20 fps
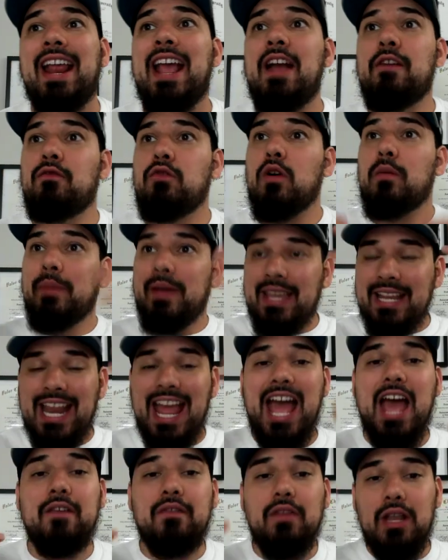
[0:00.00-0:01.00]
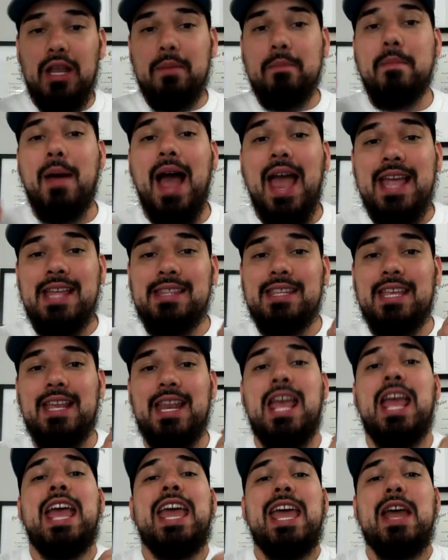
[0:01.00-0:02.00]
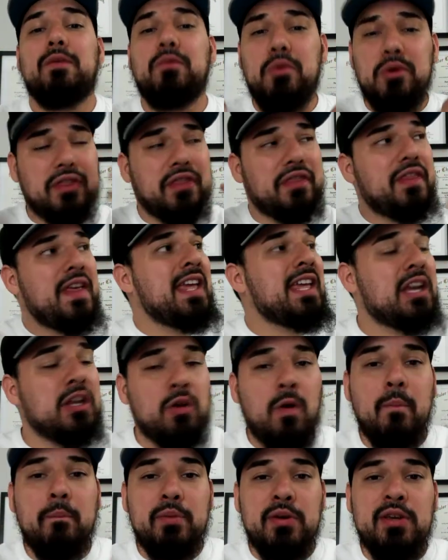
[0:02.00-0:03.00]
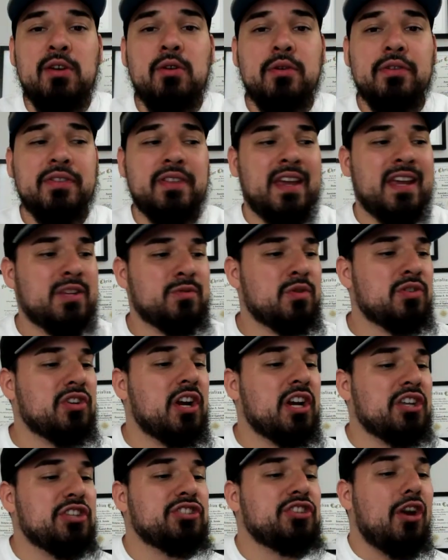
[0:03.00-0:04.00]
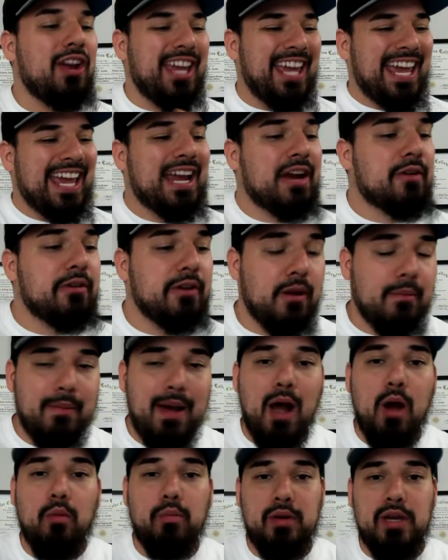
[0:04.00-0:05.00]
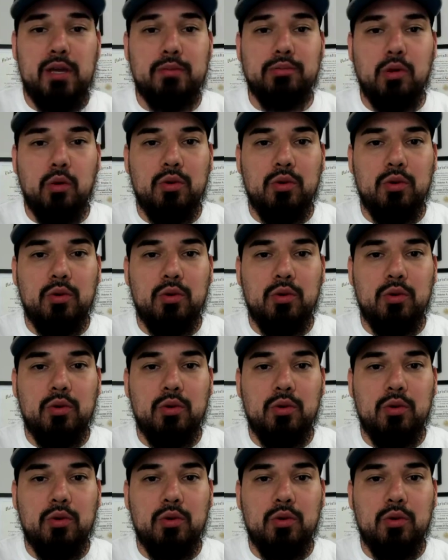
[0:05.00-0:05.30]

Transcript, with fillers: If we're being heavenly minded, if we're thinking on pure things, we're just going to start caring about people.